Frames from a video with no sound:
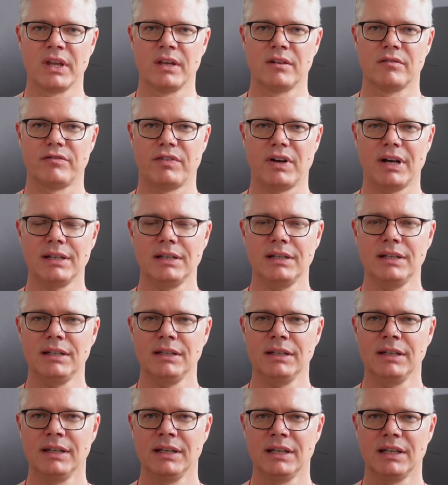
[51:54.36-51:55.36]
Finally,
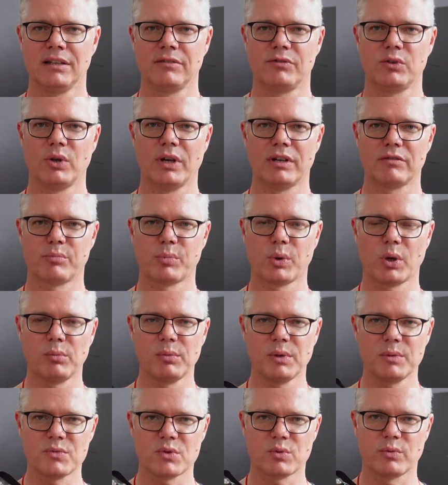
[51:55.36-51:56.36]
if you have
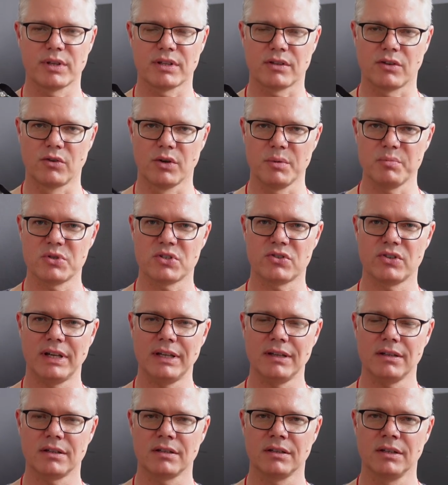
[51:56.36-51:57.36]
problems with grip
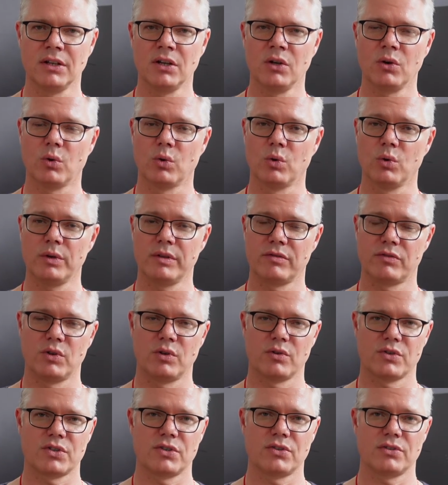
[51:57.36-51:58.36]
strength, or if
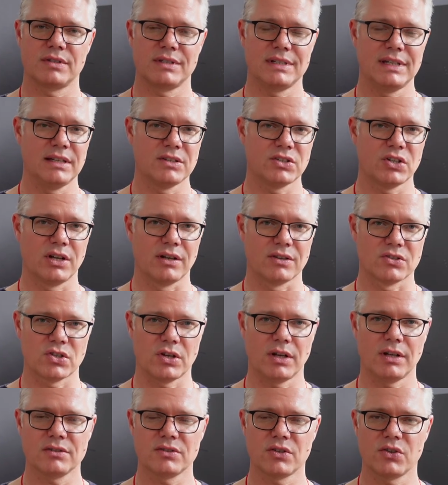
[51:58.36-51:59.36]
you're teaching a
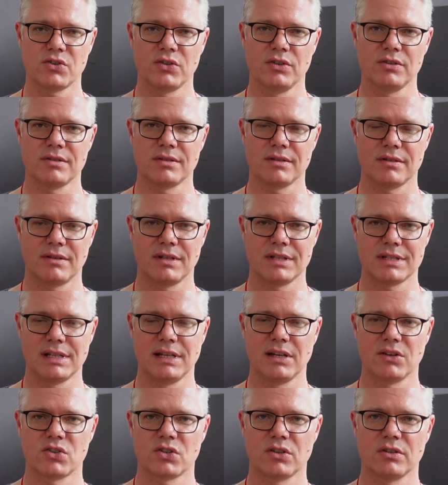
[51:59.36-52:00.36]
child to shoot the
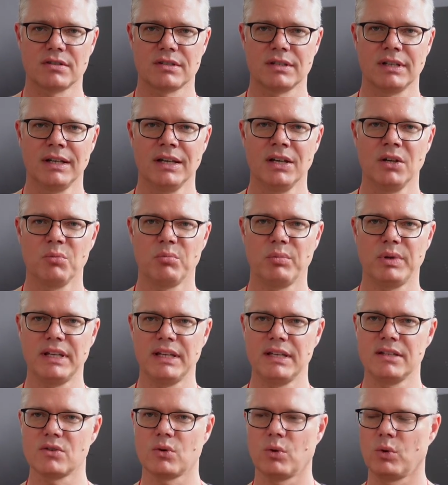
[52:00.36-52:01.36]
slingshot,
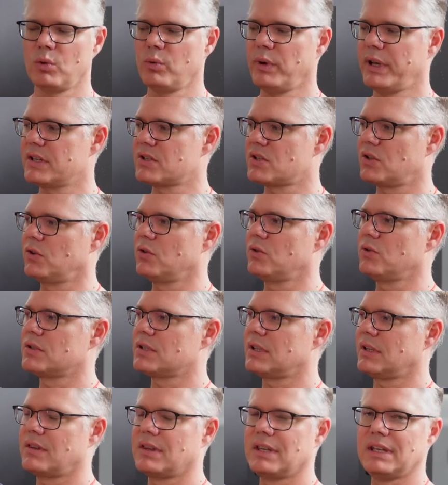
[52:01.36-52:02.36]
please always
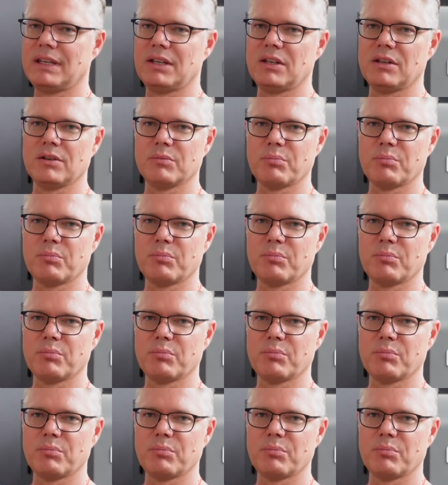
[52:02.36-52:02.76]
use the